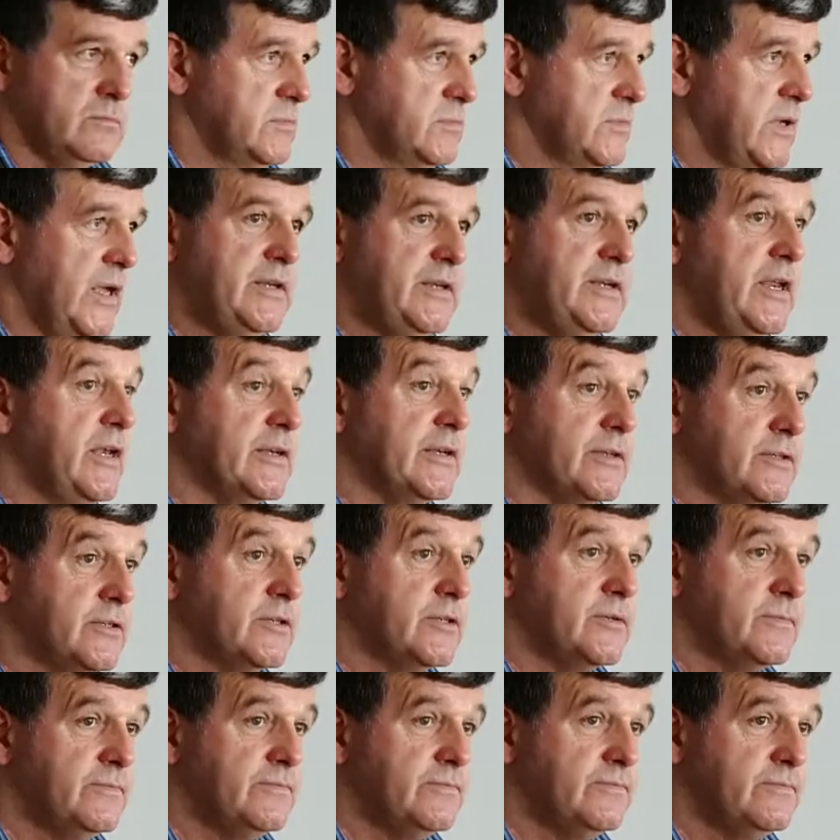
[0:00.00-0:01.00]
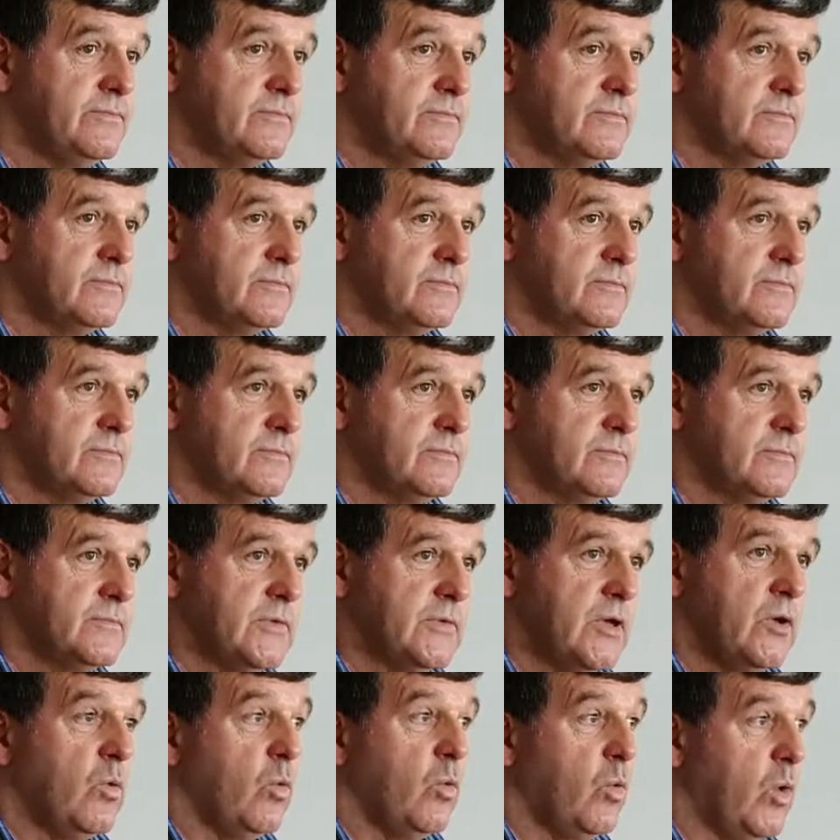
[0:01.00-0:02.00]
He didn't.
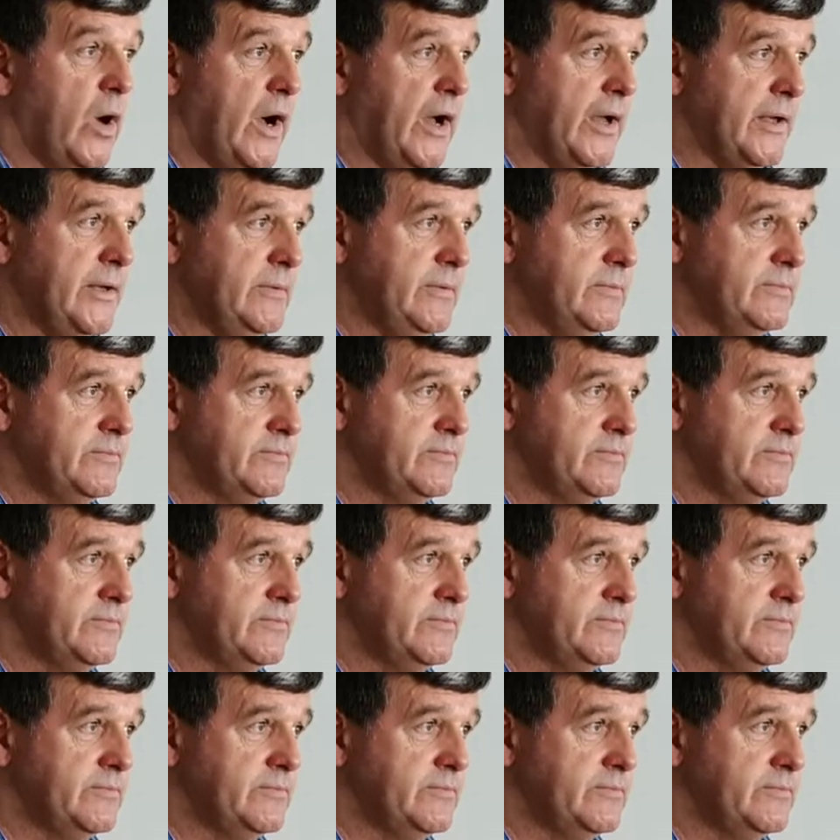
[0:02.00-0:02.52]
Why?